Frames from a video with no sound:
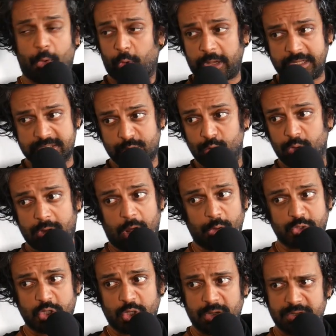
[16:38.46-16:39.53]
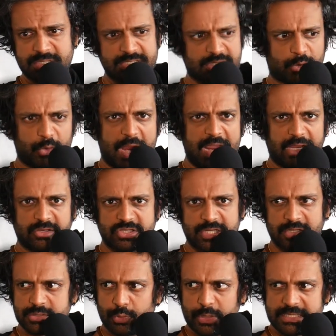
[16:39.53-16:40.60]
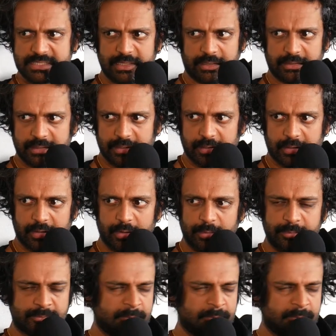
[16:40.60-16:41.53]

boarding school culture is deranged and twisted, you know.